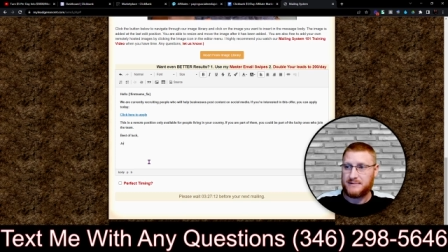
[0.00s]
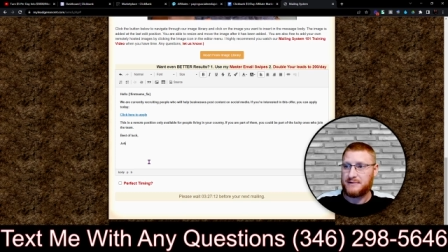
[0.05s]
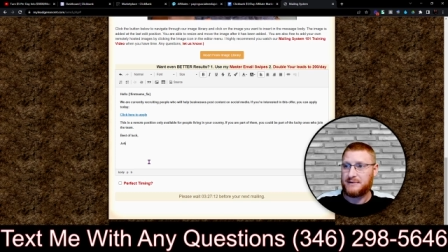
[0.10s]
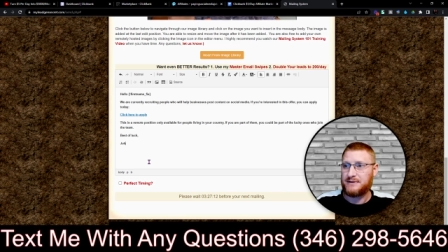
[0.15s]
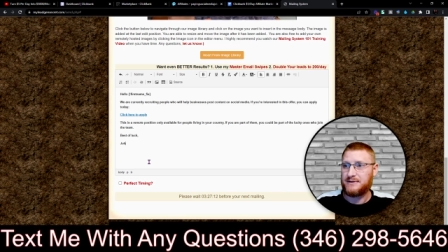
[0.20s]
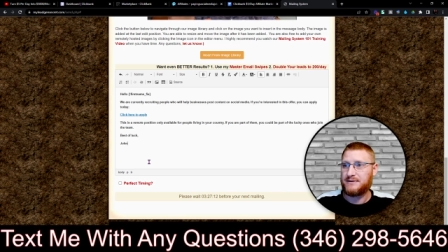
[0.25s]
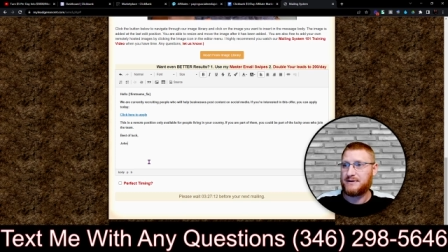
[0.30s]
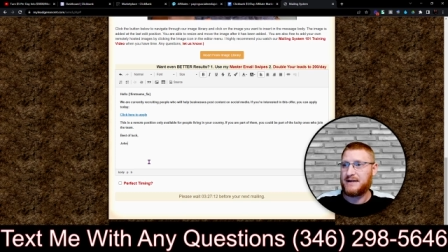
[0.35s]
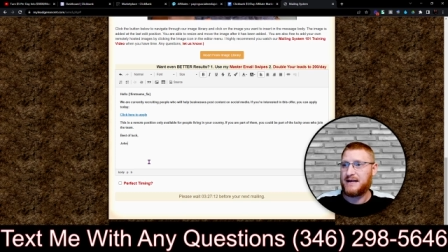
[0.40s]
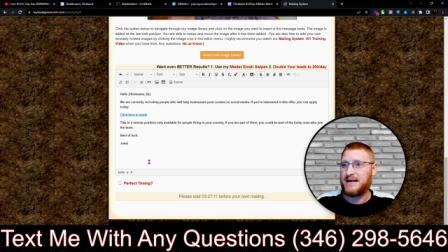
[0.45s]

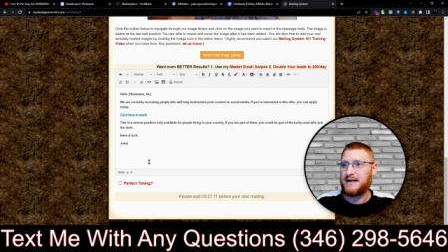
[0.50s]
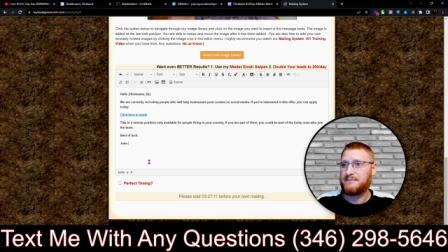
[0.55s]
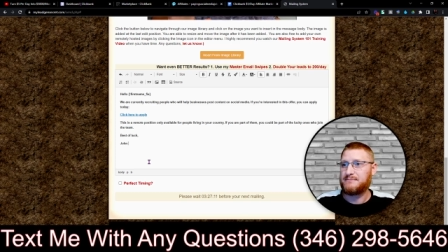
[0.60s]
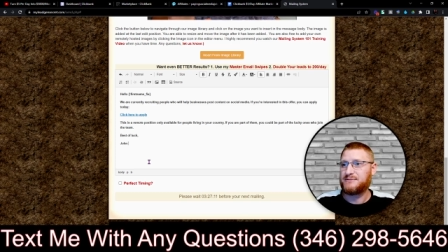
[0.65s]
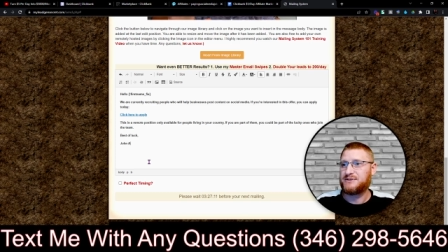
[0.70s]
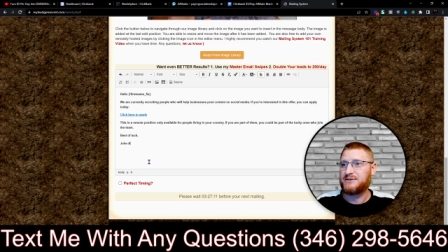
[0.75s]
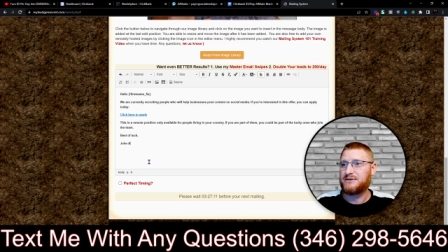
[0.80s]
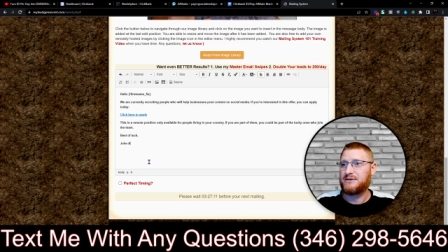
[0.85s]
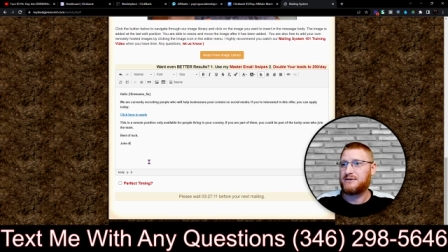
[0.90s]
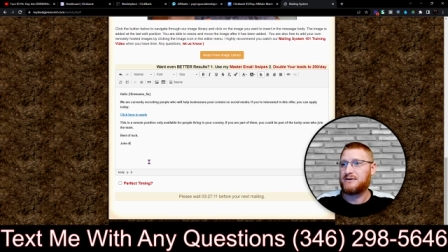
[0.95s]
Your name,
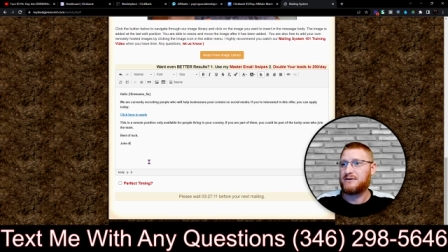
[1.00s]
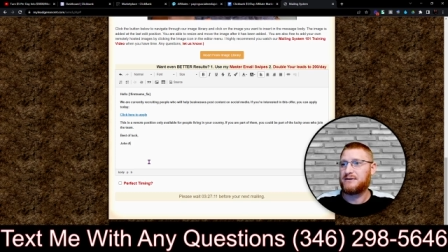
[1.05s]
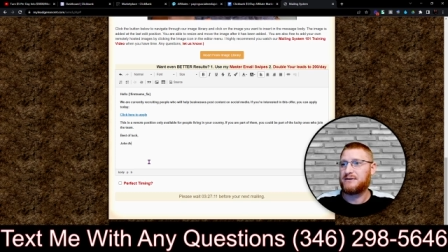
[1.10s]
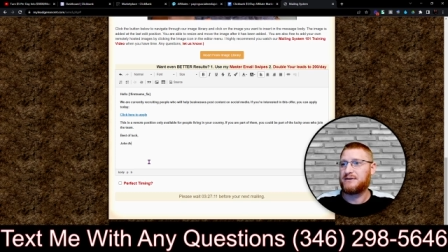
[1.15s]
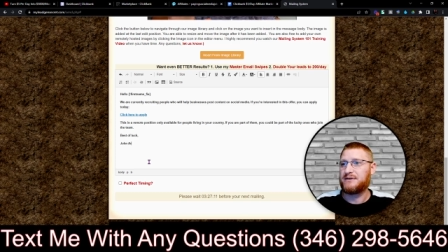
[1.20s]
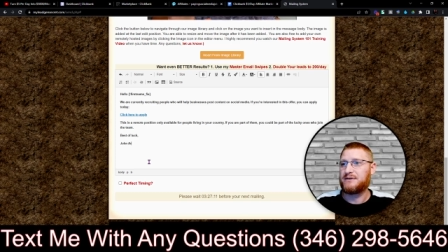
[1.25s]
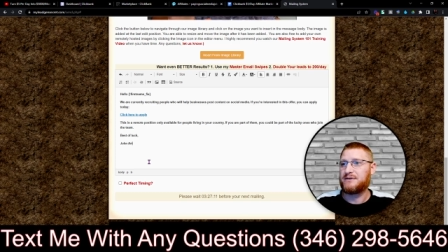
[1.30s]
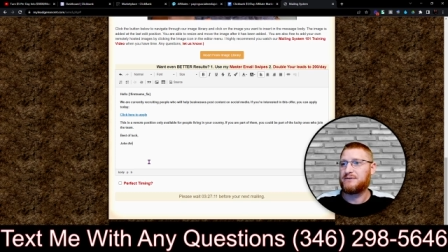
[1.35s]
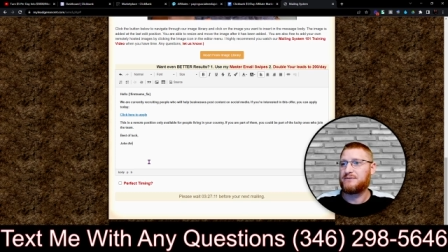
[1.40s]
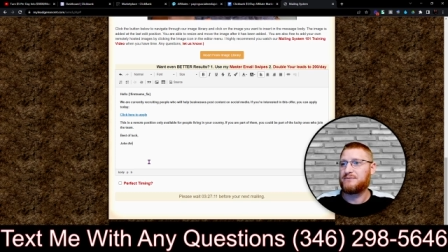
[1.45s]
John.
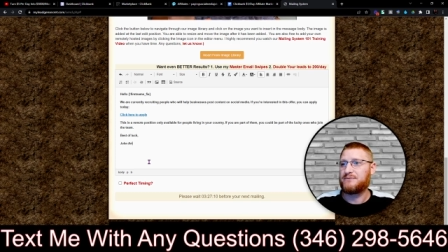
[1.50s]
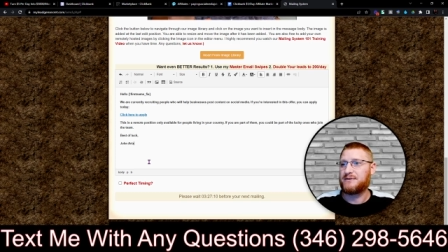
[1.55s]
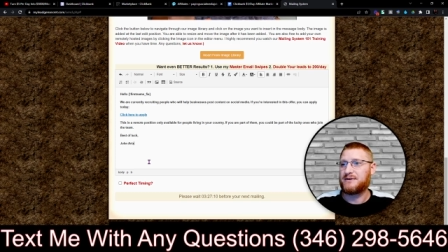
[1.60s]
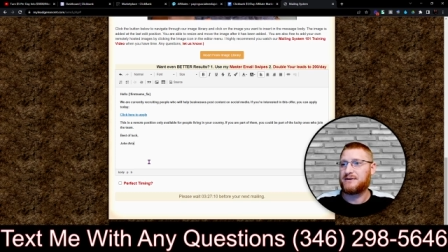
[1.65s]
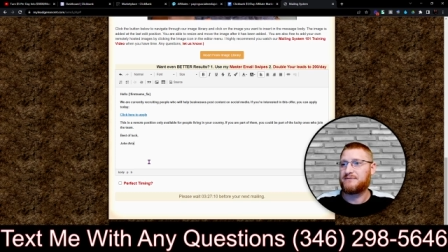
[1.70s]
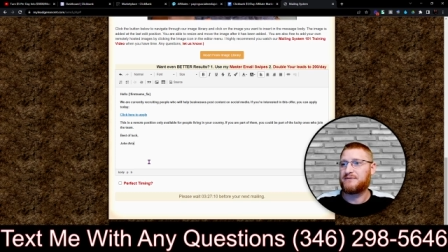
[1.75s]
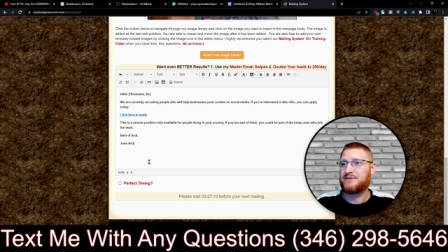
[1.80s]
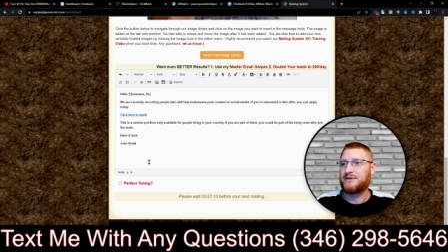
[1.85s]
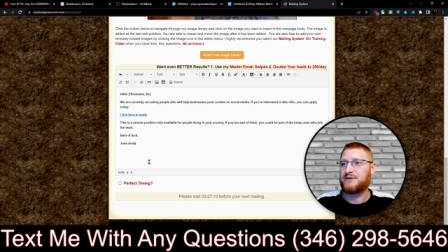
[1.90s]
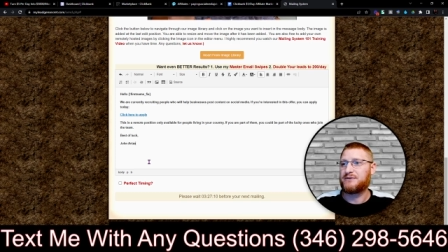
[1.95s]
You know,
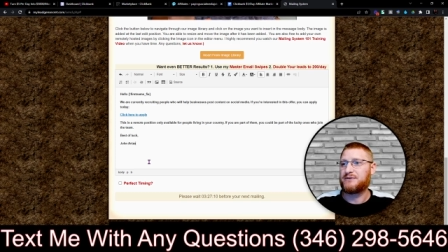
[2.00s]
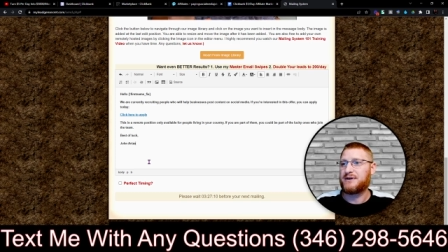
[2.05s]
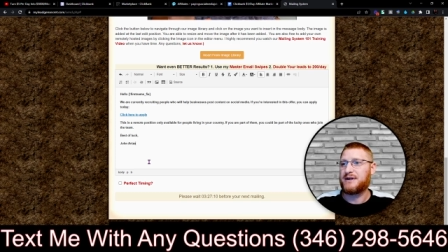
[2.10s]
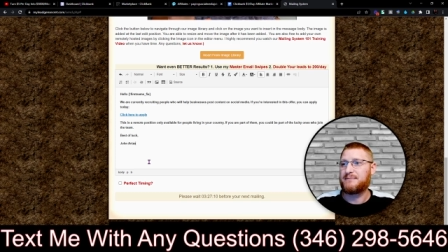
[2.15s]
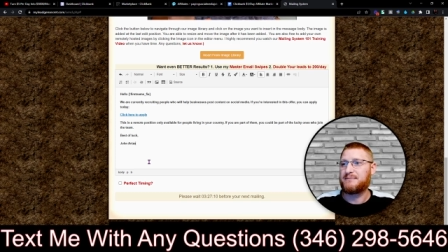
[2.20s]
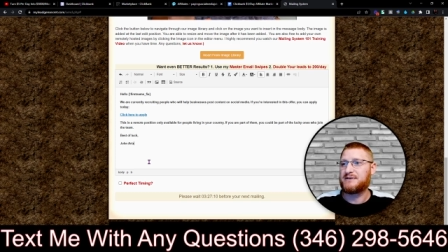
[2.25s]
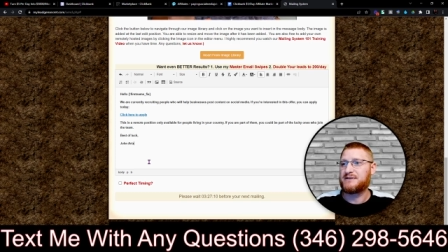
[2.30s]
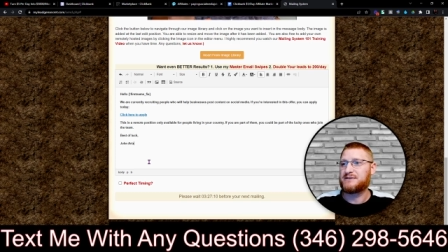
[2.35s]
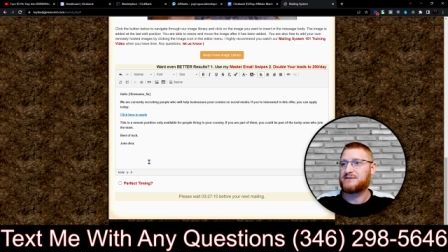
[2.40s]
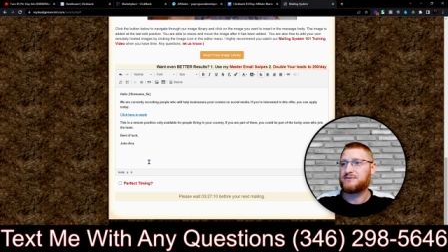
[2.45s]
whatever your
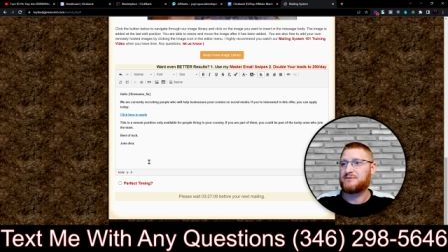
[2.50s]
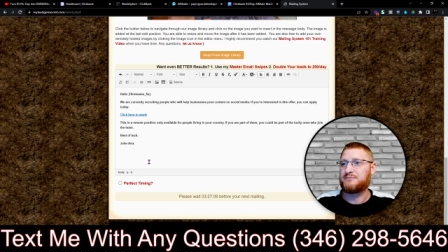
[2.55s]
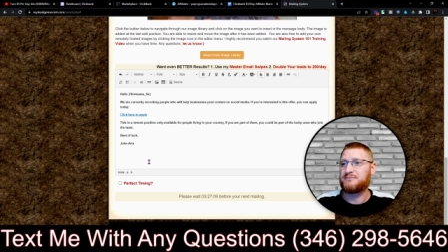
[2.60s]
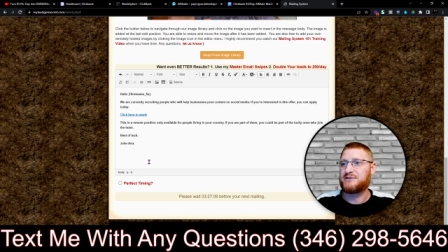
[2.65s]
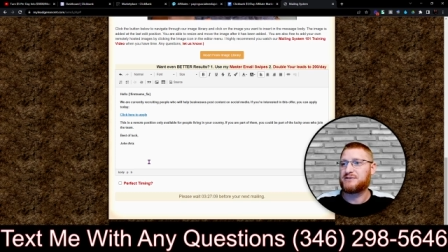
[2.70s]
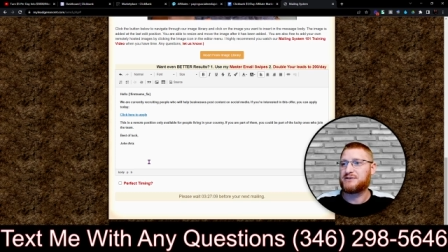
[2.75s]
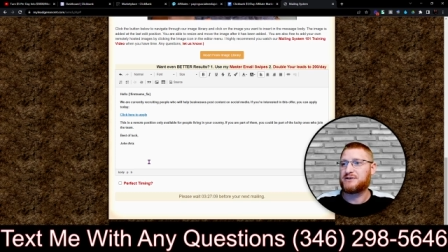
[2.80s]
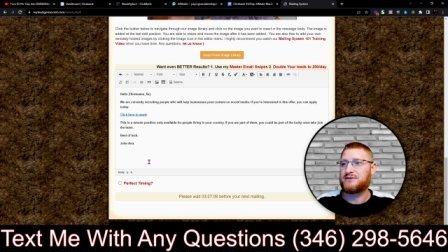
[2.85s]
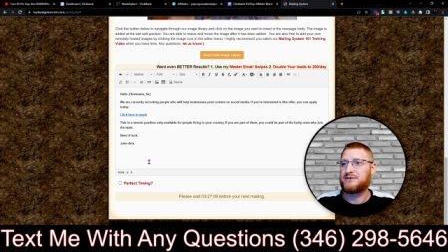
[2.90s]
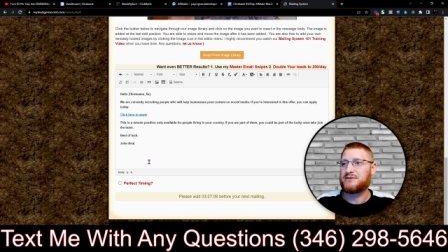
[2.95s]
name is. Don't
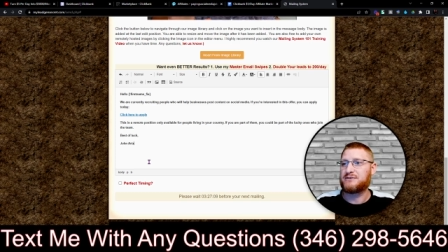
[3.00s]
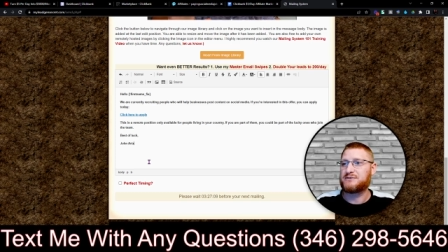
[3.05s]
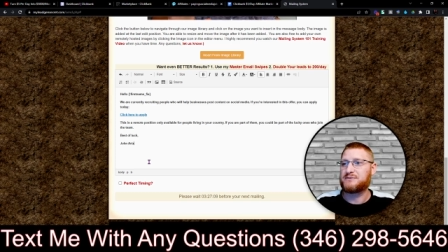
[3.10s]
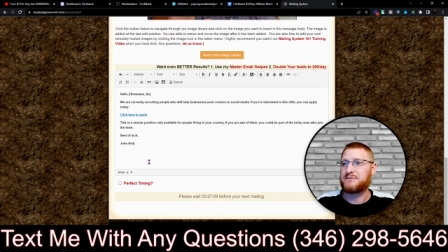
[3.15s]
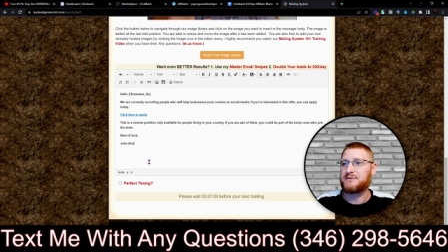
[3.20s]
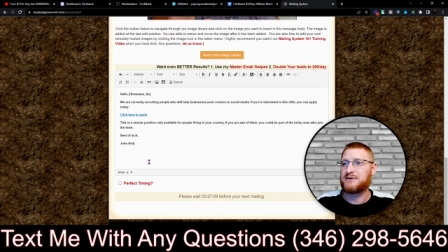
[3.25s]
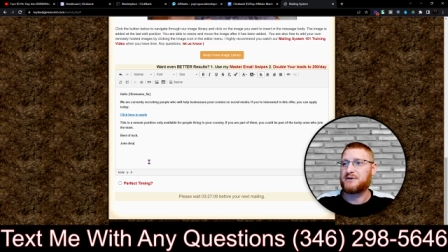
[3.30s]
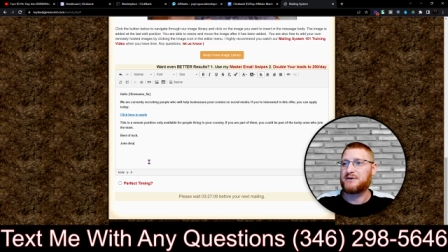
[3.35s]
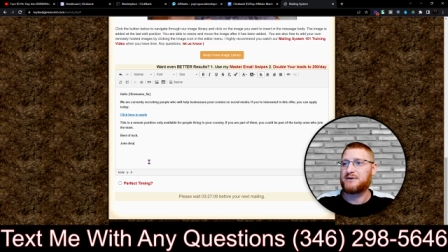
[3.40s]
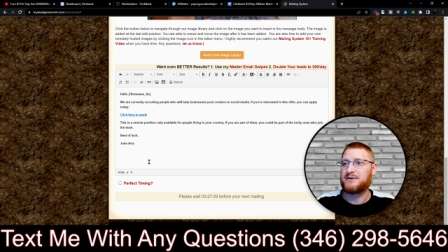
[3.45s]
put John
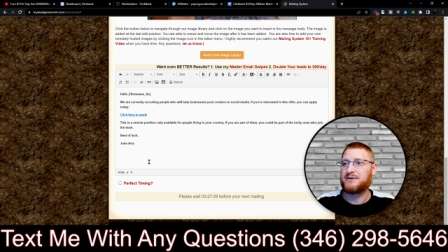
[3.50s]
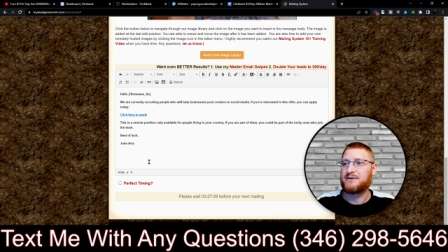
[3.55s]
Artsberger.